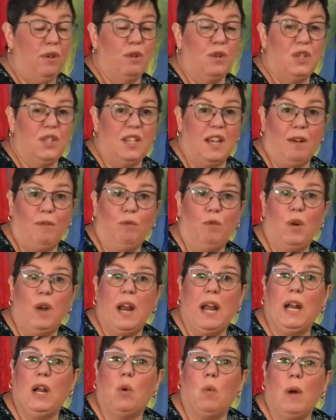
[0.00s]
stuff when
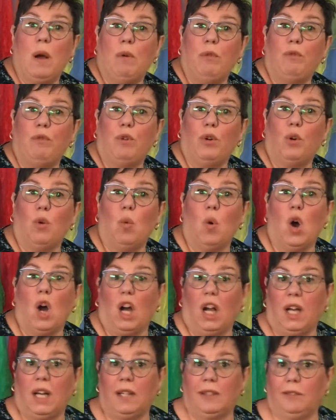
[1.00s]
I go out for a
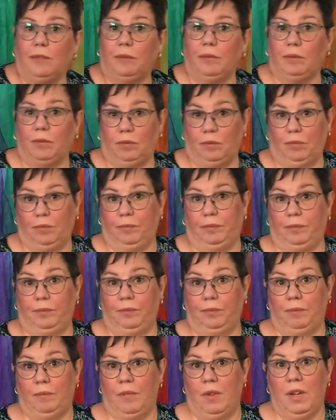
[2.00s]
walk,
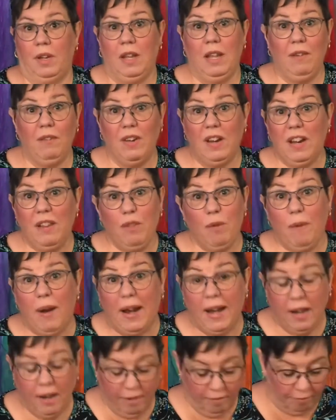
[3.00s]
even in the
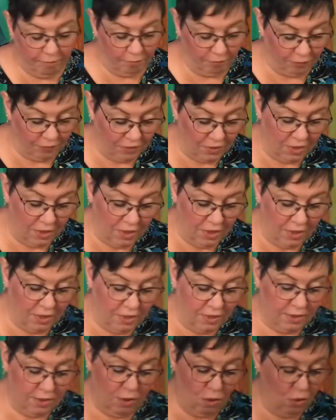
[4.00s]
rain.
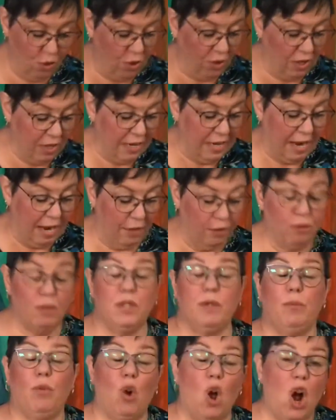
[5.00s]
So you can gather
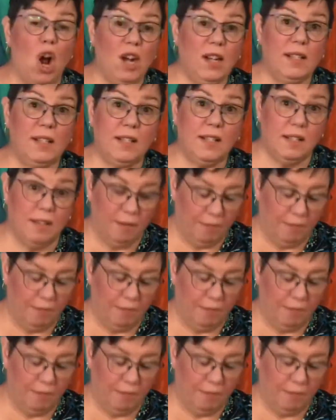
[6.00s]
some rocks